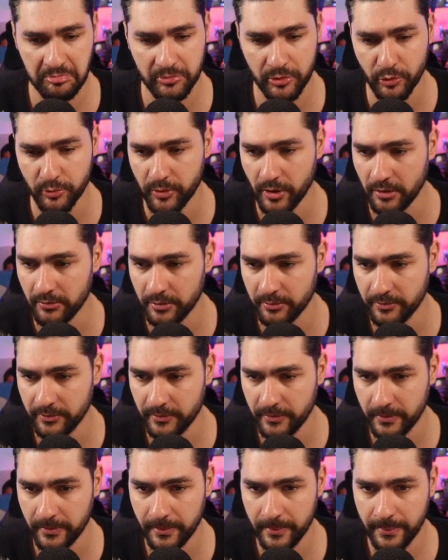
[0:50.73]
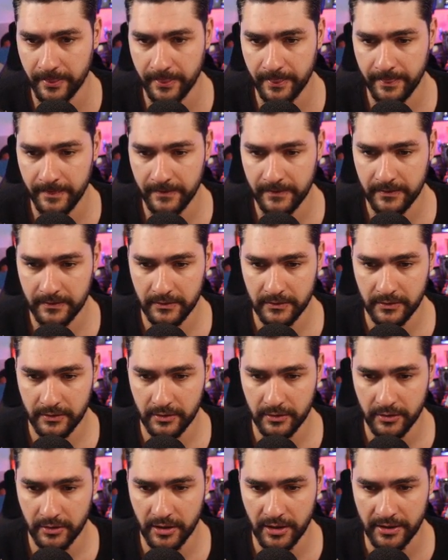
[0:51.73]
No problem.
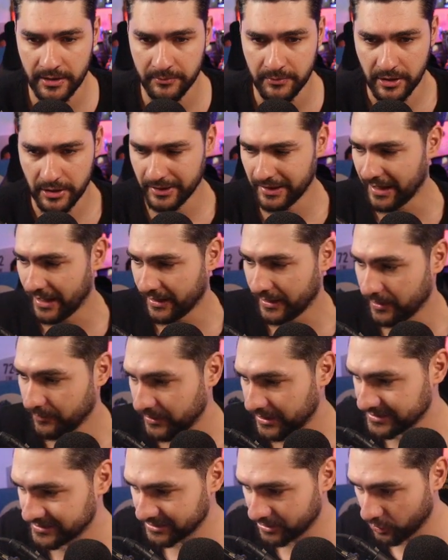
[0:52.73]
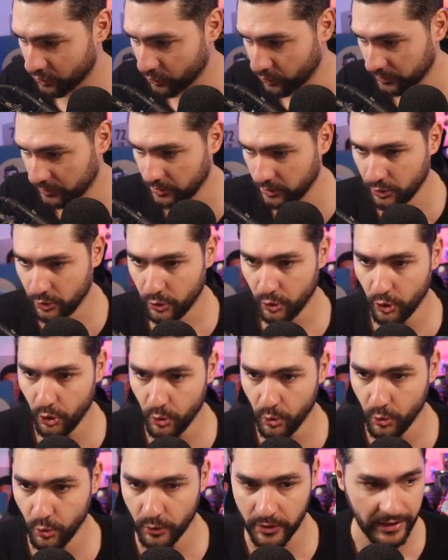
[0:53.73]
Got him, let's go.
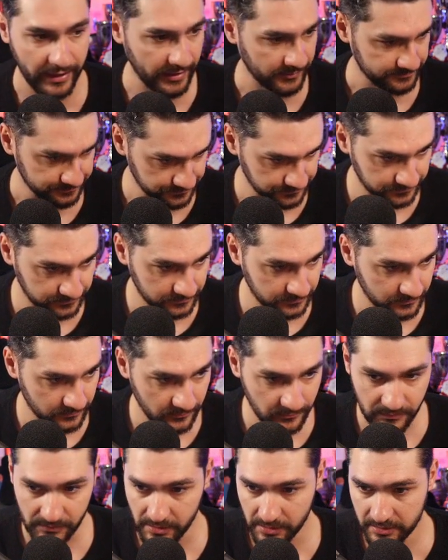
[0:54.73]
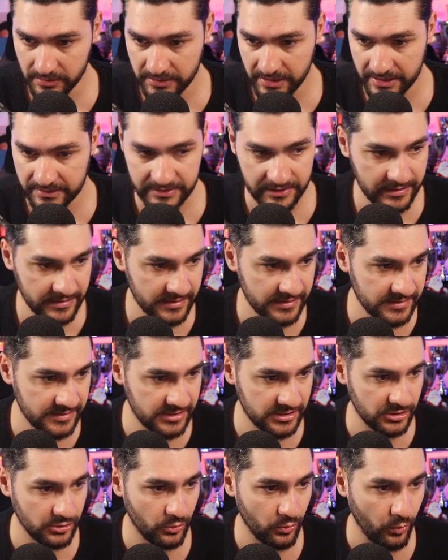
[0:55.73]
Okay, that
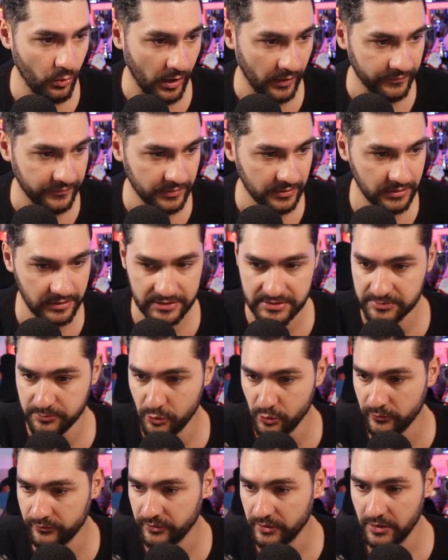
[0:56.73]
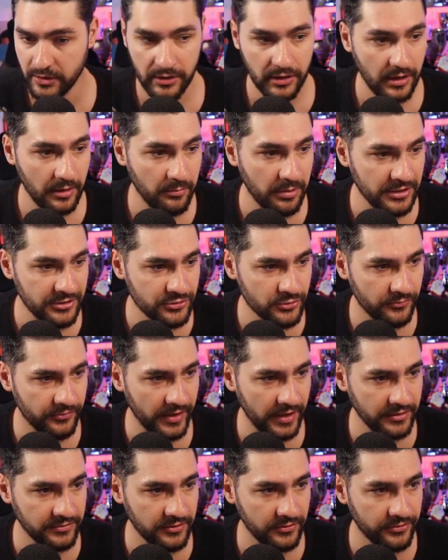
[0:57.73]
is one. Let's move. A bunch of
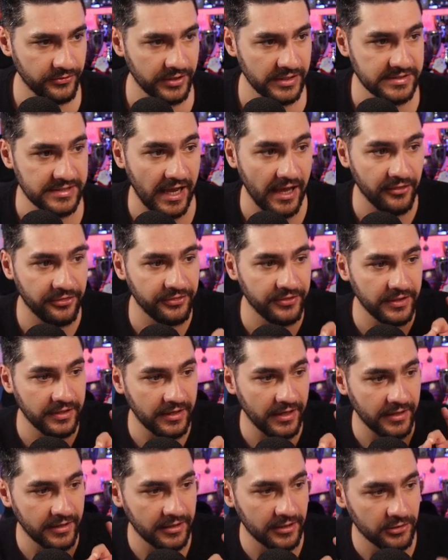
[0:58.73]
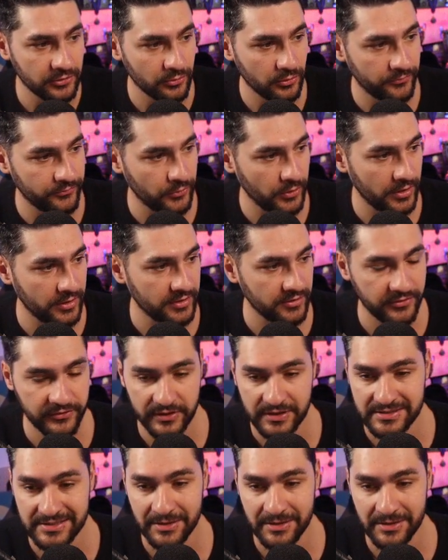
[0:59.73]
83s, I think I can do a few 83s.